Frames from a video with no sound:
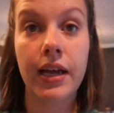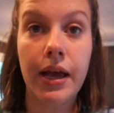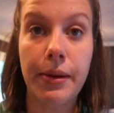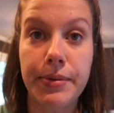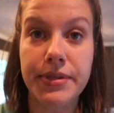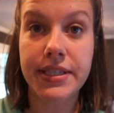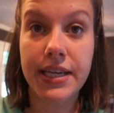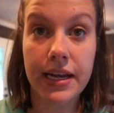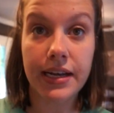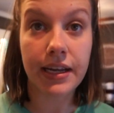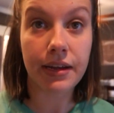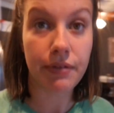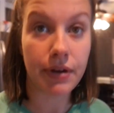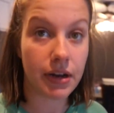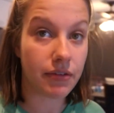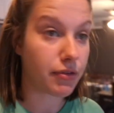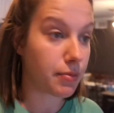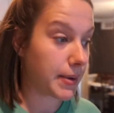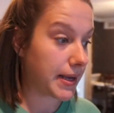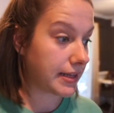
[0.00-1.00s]
come inside and get
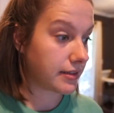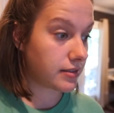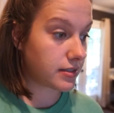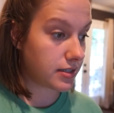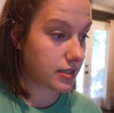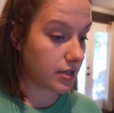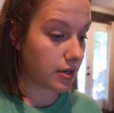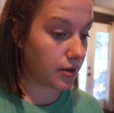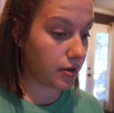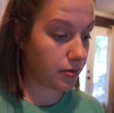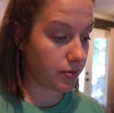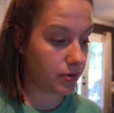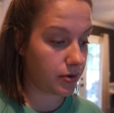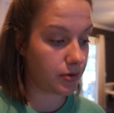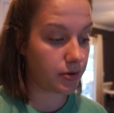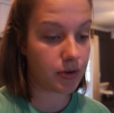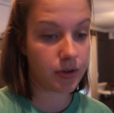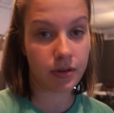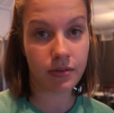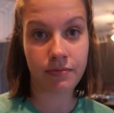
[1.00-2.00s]
ready for bed. So
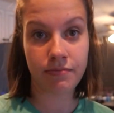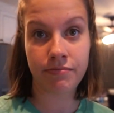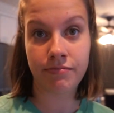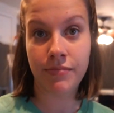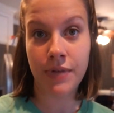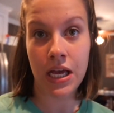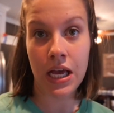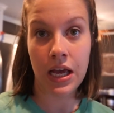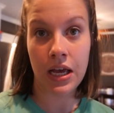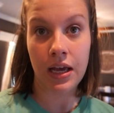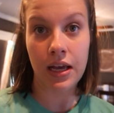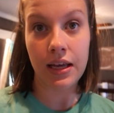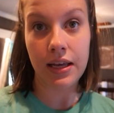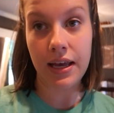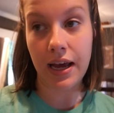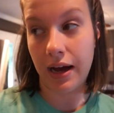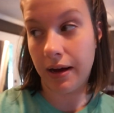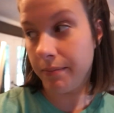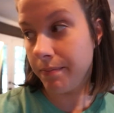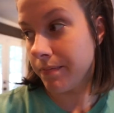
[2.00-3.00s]

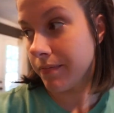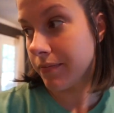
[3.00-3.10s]
yeah.